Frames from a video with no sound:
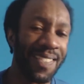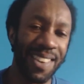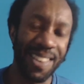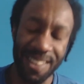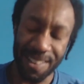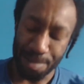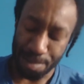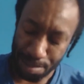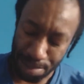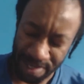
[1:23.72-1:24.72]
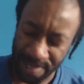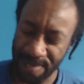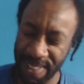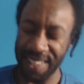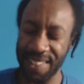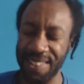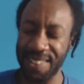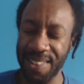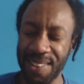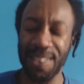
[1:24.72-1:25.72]
We can't put
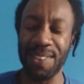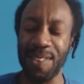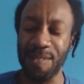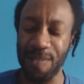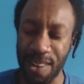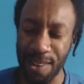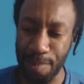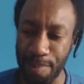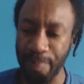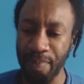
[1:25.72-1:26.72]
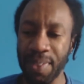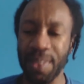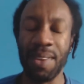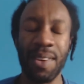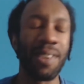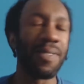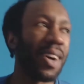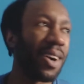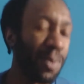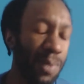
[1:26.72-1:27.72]
things on the realm of
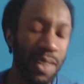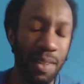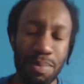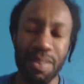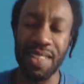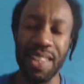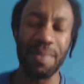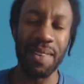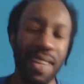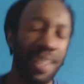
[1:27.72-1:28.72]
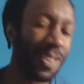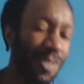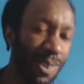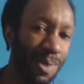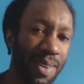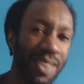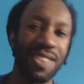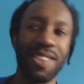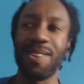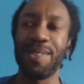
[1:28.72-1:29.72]
how we perceive it in the real
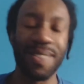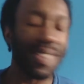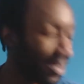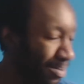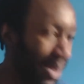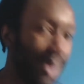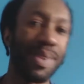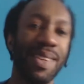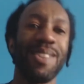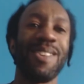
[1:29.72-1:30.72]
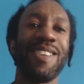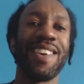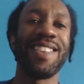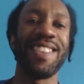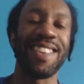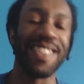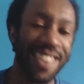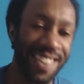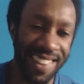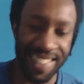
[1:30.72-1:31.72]
world. You know, people are doing crazy to
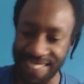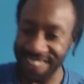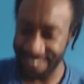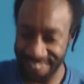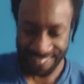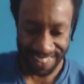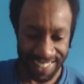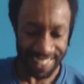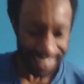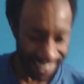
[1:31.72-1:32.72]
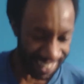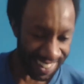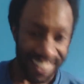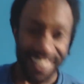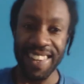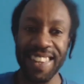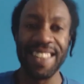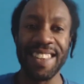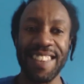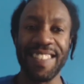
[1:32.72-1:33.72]
shy. So yeah.
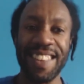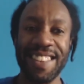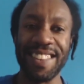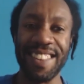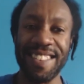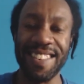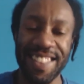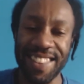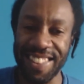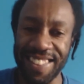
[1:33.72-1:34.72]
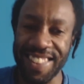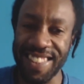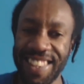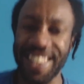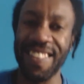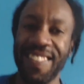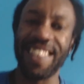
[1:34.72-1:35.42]
700 degrees there, that's light.